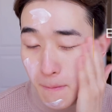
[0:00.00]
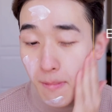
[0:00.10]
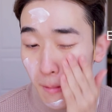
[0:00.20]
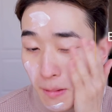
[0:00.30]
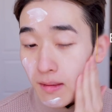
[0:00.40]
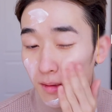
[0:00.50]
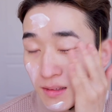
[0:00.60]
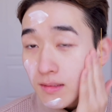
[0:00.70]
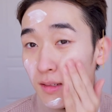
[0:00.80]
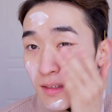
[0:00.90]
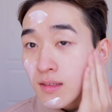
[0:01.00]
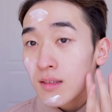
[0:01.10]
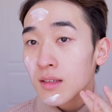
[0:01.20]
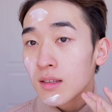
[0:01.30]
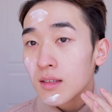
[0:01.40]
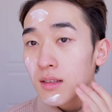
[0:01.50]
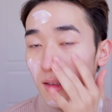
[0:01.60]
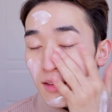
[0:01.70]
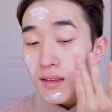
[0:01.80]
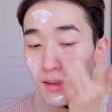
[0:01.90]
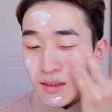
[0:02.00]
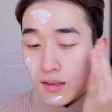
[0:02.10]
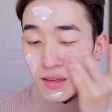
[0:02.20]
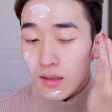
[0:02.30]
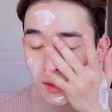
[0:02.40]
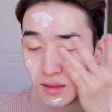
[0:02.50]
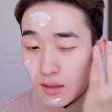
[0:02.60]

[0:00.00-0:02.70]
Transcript: skin, you don't want to agitate